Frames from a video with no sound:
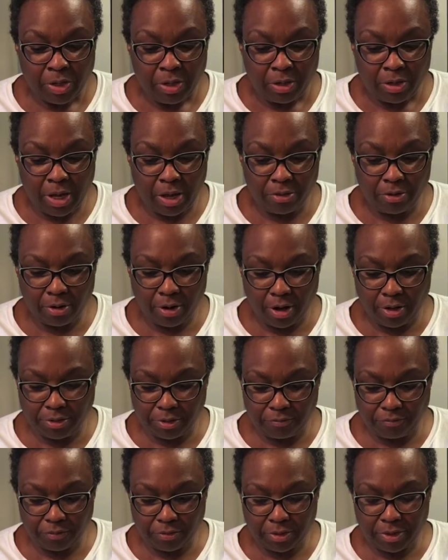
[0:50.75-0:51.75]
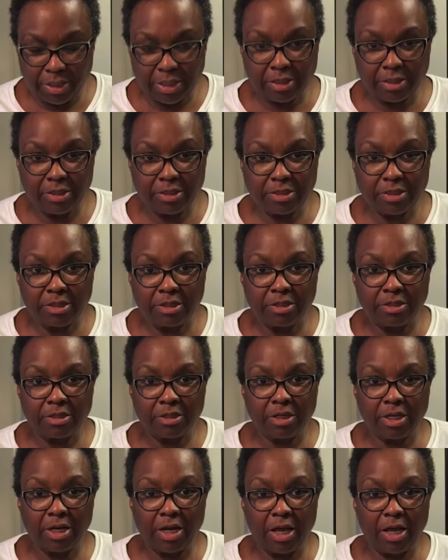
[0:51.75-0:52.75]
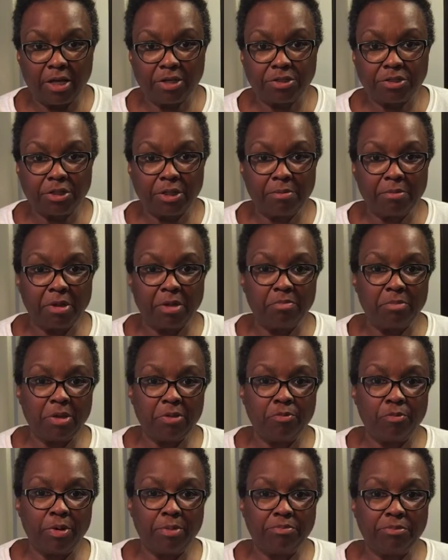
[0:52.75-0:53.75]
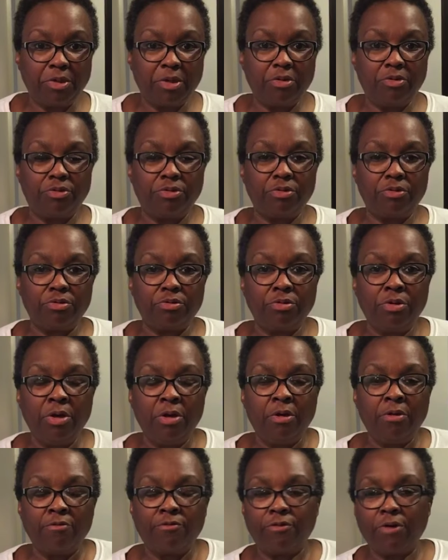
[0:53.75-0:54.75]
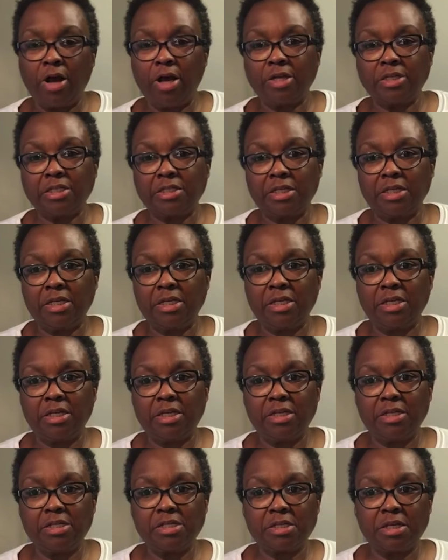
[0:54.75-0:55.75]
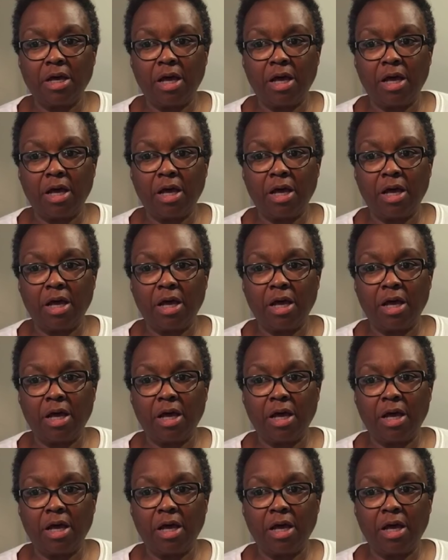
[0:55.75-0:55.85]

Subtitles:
Now there are different thicknesses to ganache. Some can be whipped into frostings,